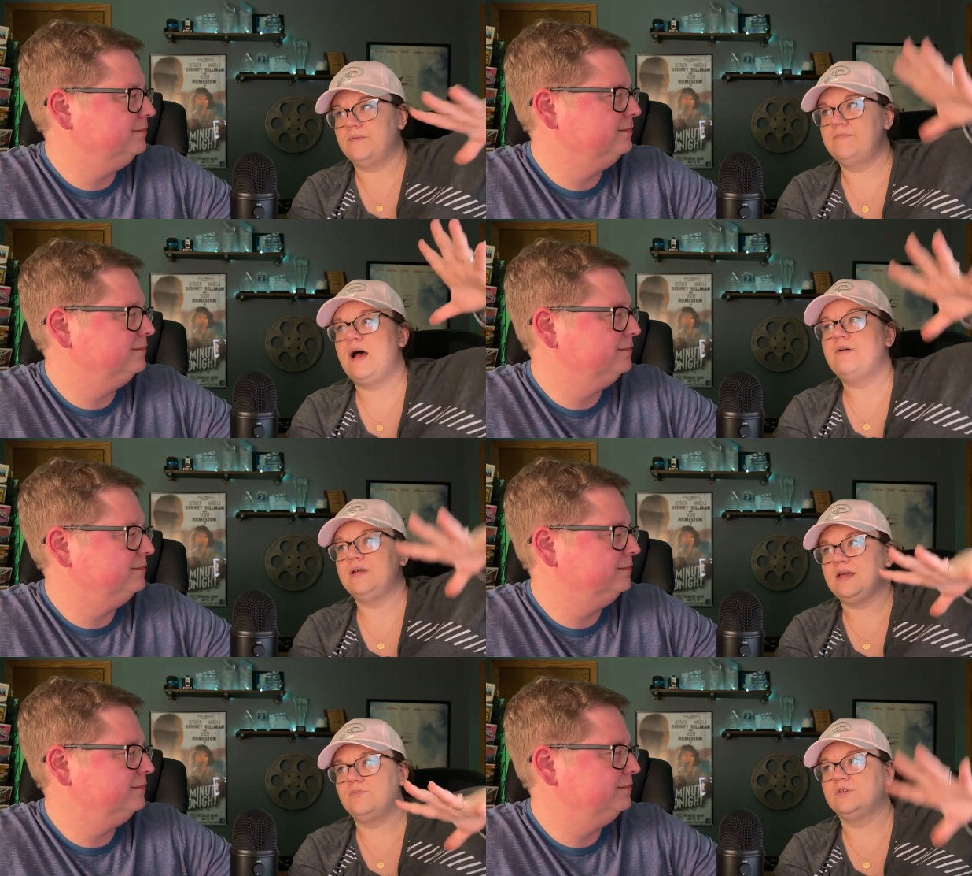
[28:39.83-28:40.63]
Speaker 1: The
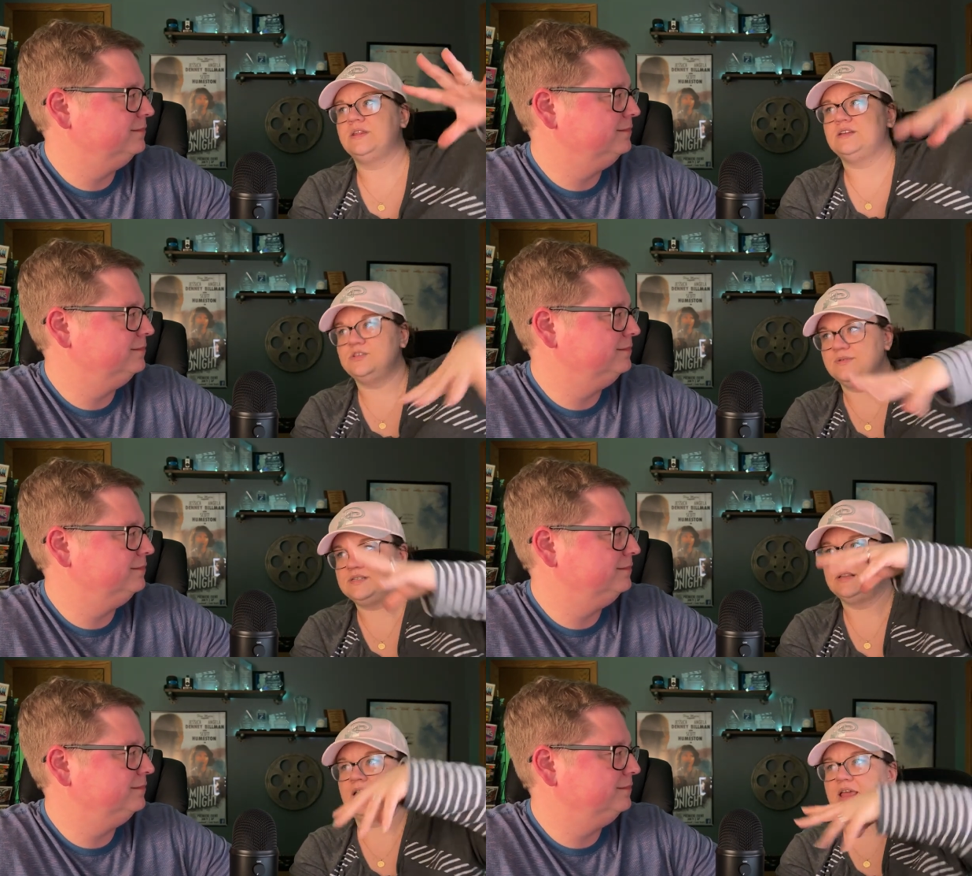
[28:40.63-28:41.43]
mountain will lead you
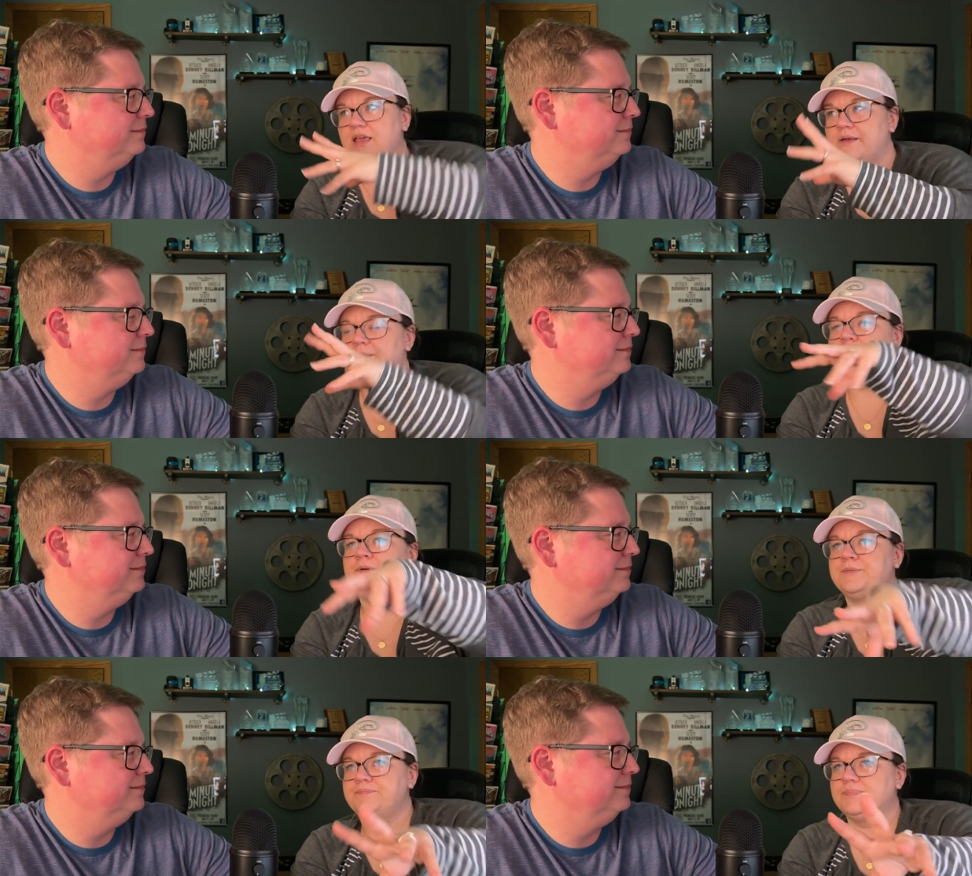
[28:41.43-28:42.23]
into like
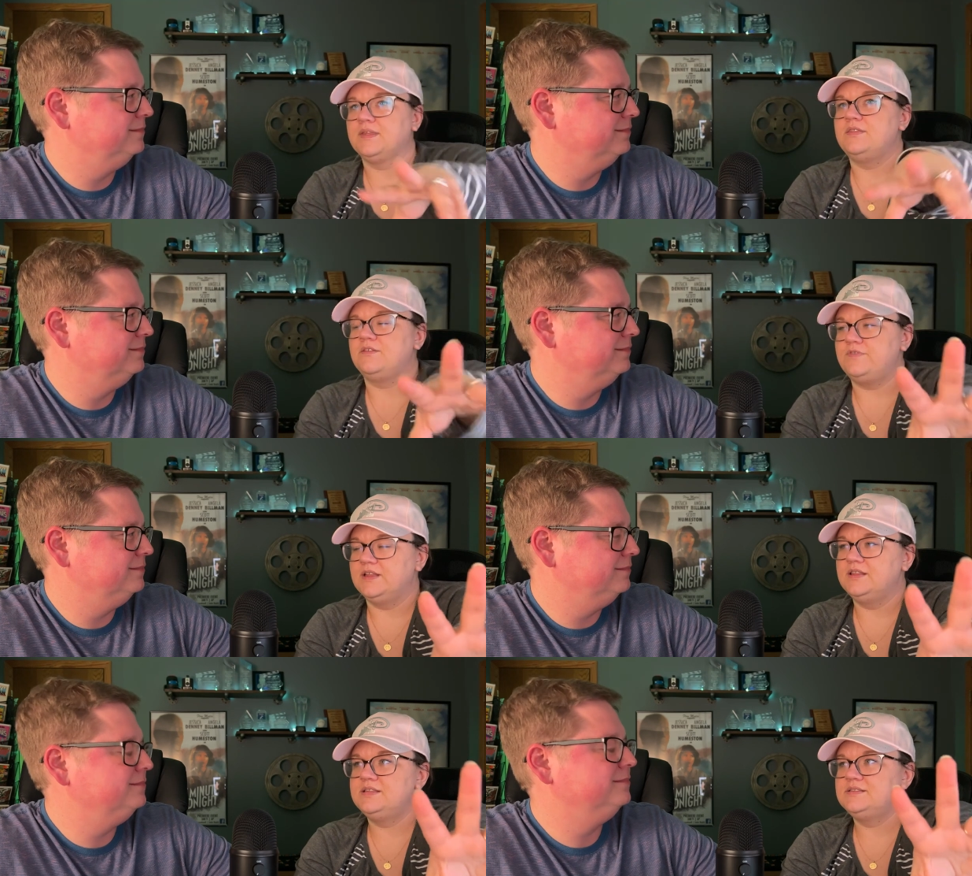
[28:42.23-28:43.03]
the
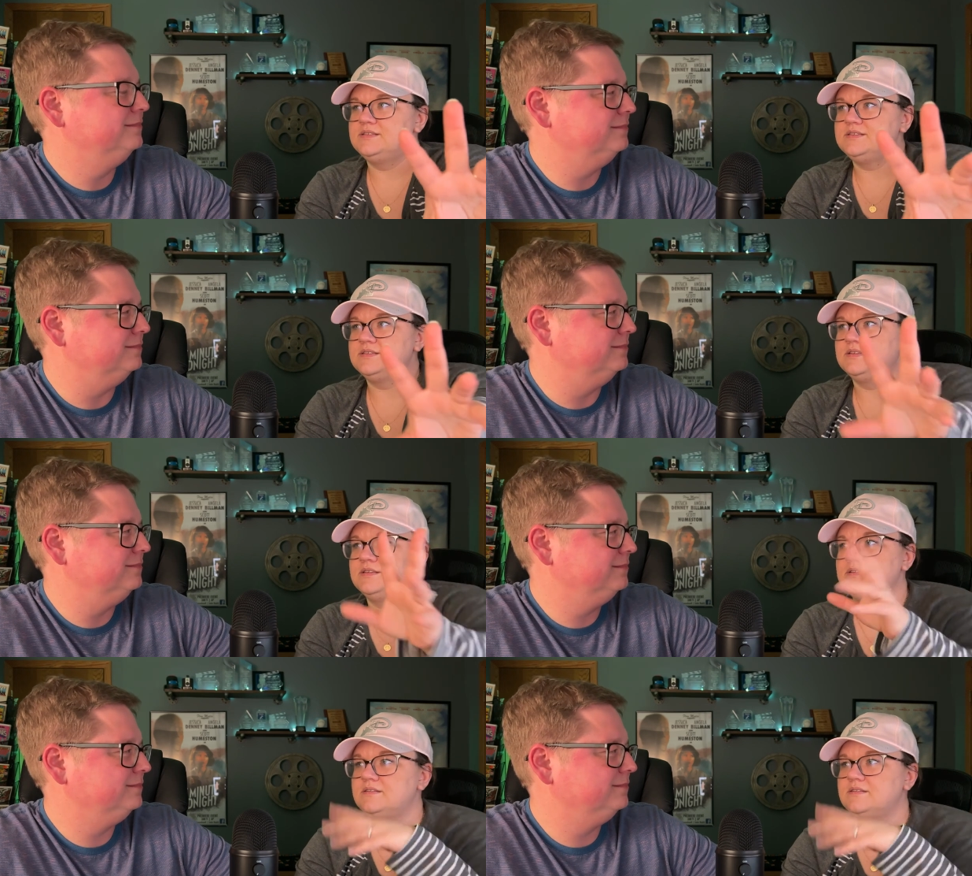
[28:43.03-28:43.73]
villains, mm.